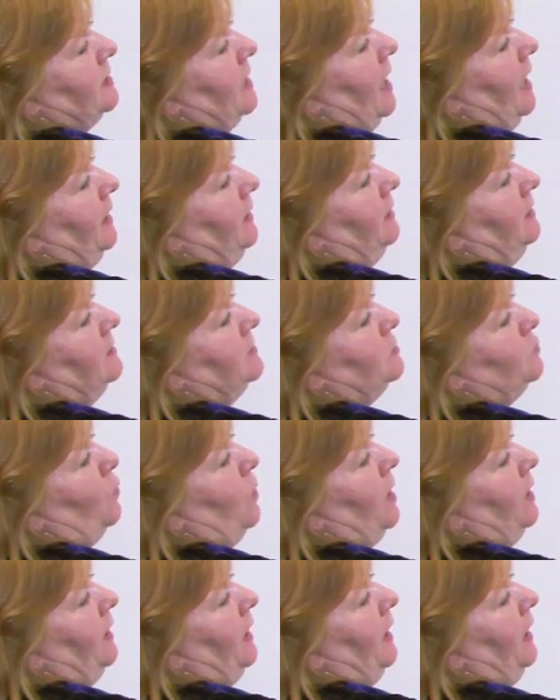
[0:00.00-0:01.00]
90 is
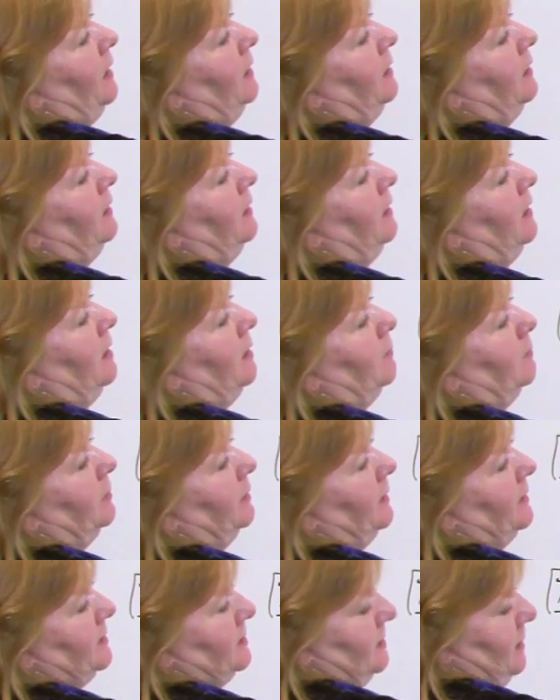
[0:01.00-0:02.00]
180
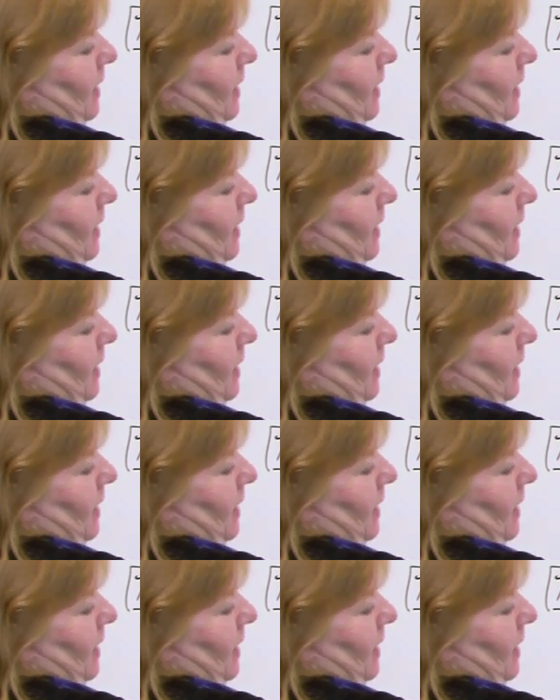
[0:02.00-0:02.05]
plus